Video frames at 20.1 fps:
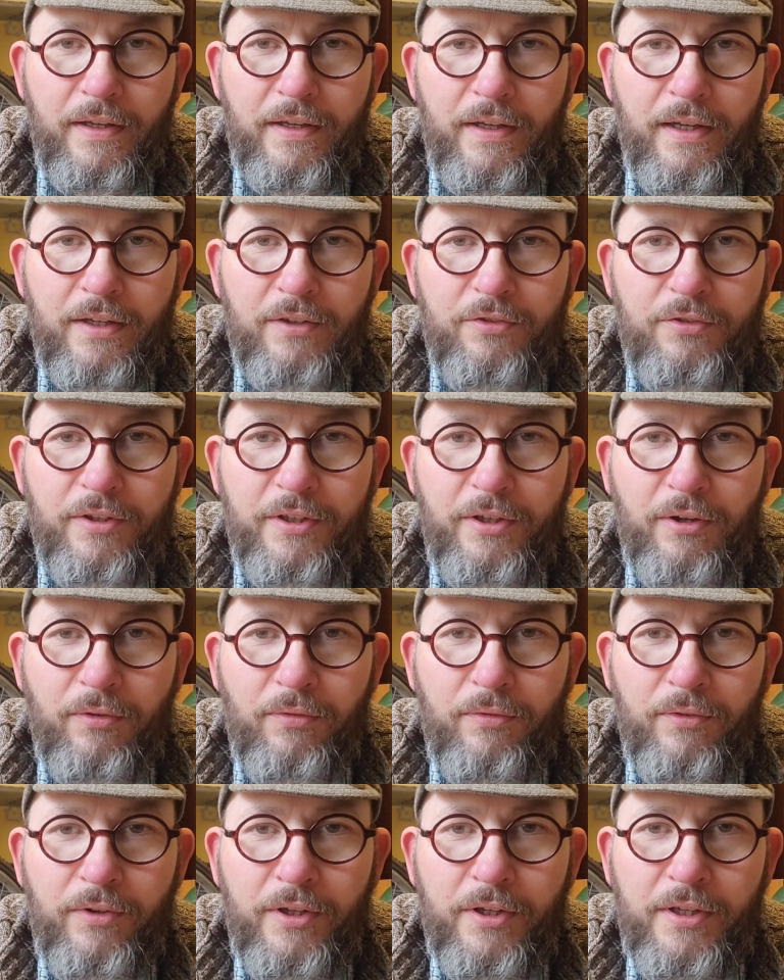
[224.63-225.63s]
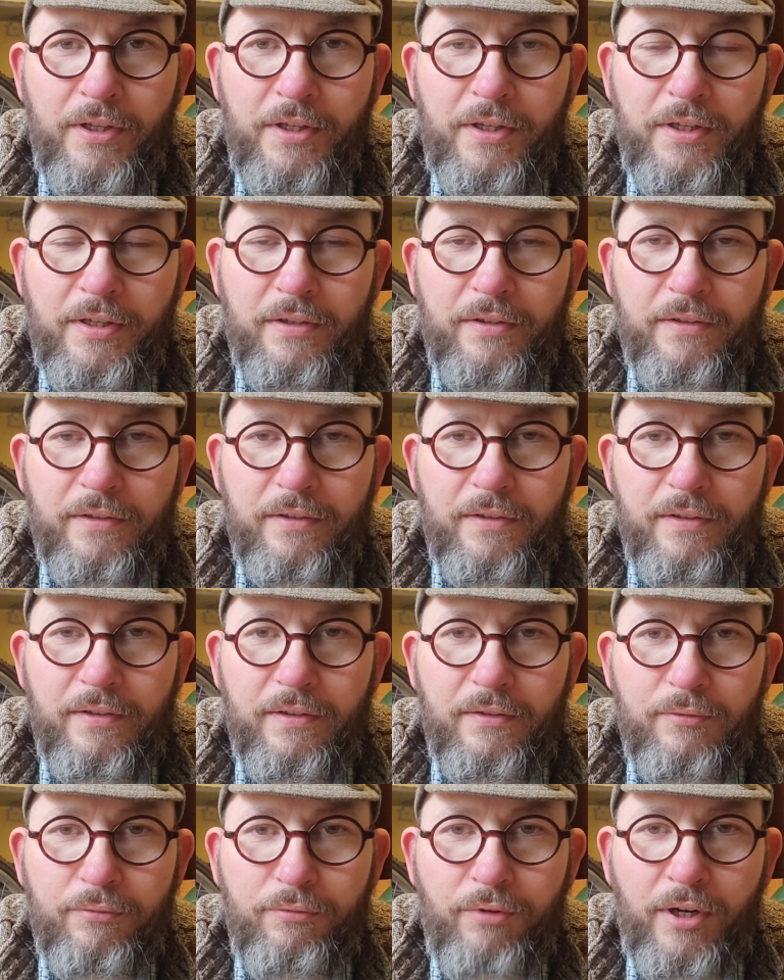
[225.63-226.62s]
actually on the
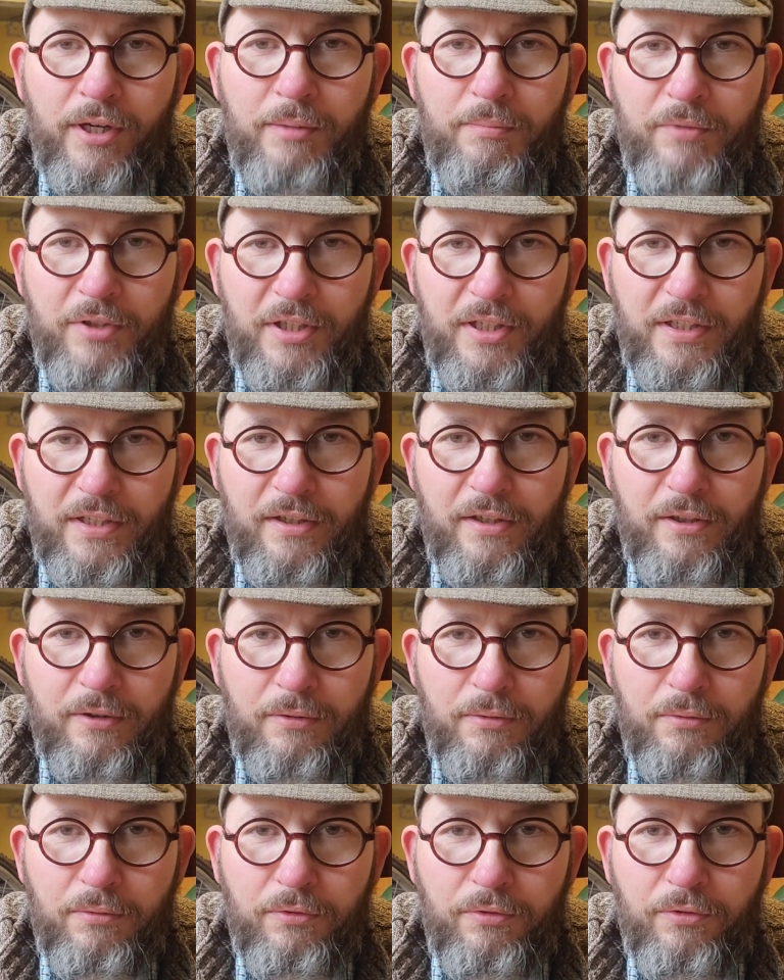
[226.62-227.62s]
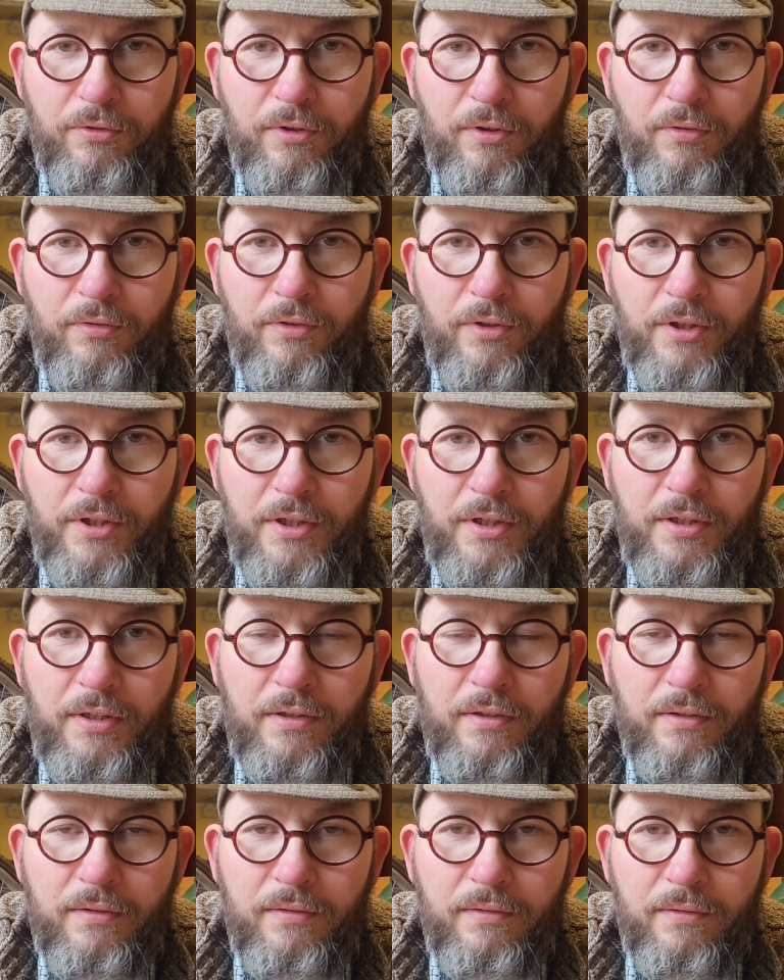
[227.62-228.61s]
frame decals on the
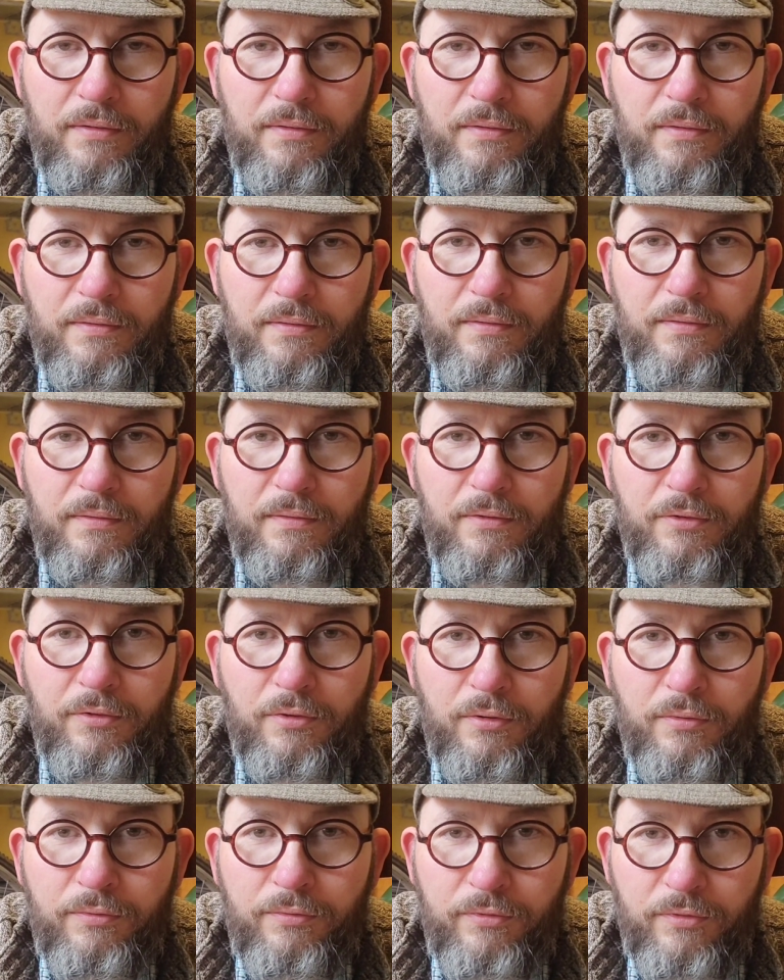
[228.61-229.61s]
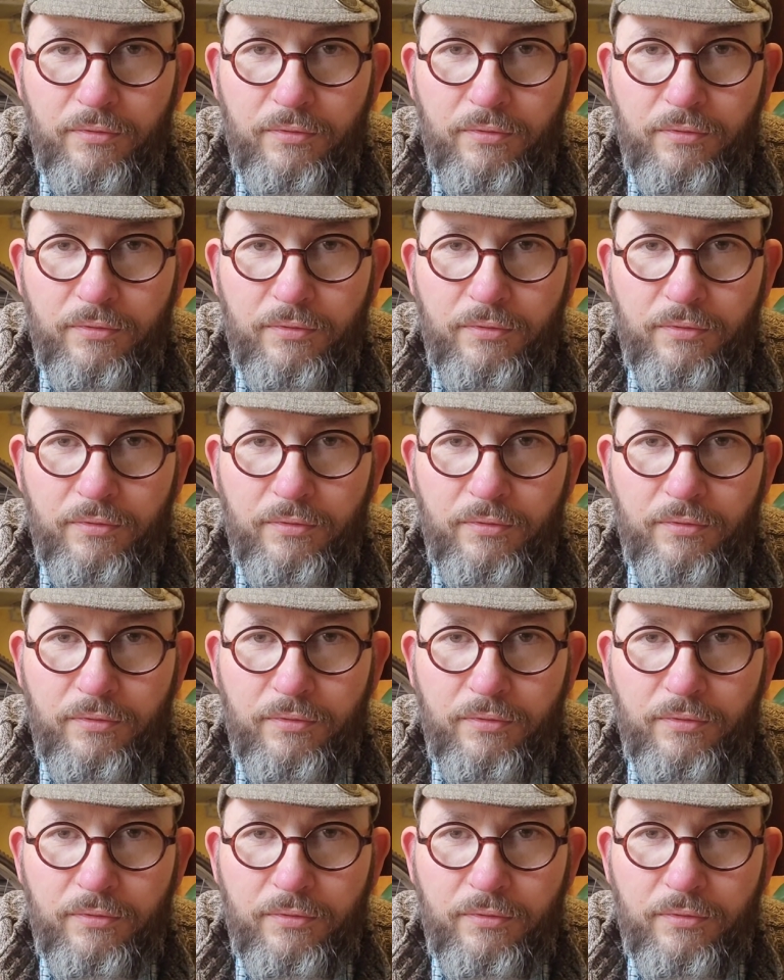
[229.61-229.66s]
sort of